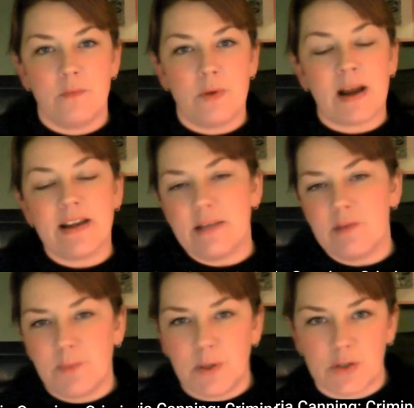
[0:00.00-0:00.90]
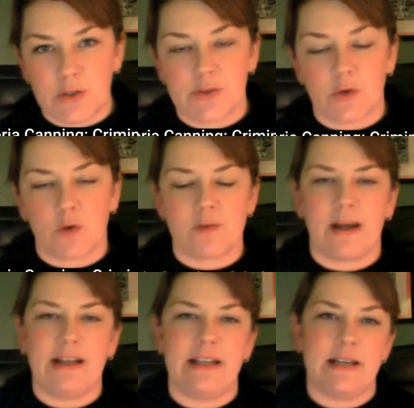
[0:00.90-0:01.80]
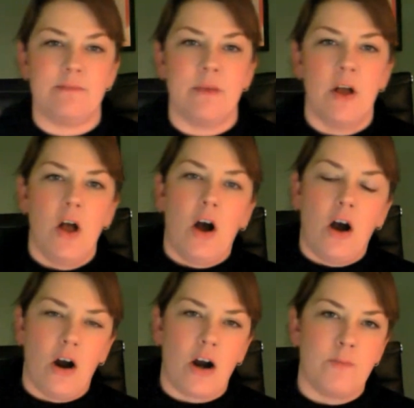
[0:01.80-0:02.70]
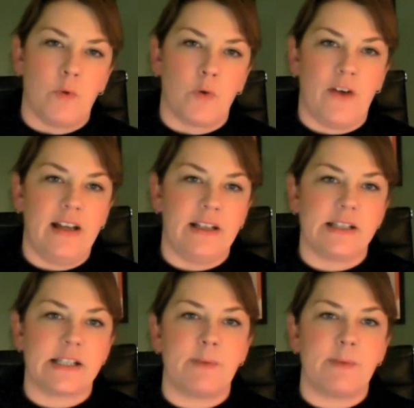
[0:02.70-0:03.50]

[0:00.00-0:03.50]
We might name abuse or we might name harm or violence,